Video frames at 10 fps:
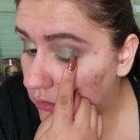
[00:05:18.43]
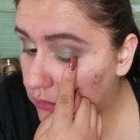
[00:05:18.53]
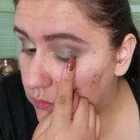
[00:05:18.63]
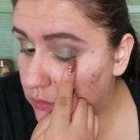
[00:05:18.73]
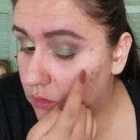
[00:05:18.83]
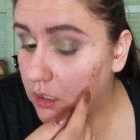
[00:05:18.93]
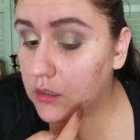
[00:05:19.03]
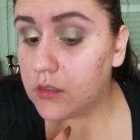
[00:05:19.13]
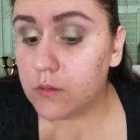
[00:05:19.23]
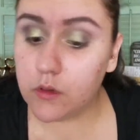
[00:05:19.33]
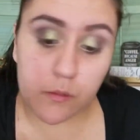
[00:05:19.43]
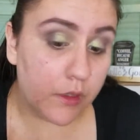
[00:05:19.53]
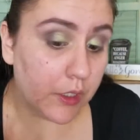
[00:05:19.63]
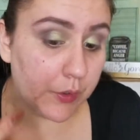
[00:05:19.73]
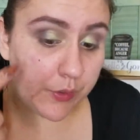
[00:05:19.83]
two-tone on this one with
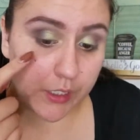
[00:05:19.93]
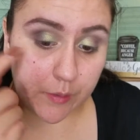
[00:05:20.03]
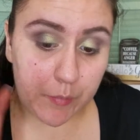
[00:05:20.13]
the green,